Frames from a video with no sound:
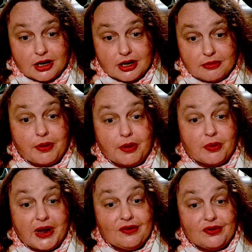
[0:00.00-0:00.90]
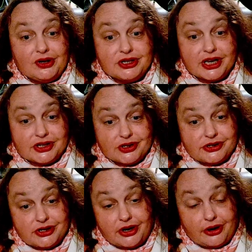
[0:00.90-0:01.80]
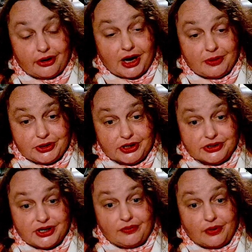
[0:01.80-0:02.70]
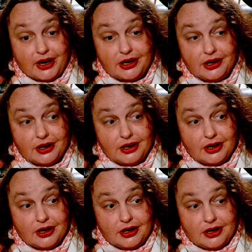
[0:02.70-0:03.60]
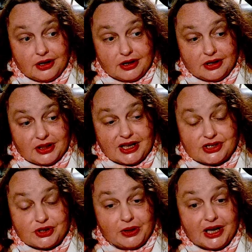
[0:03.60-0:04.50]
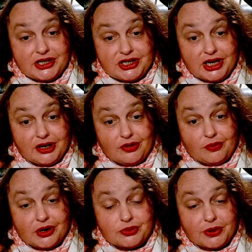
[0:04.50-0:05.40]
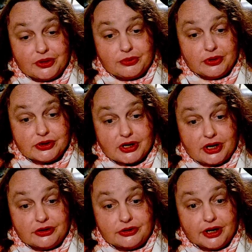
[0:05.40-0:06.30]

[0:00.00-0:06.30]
But we haven't exhausted our options, have we? That supply chain runs right through this country.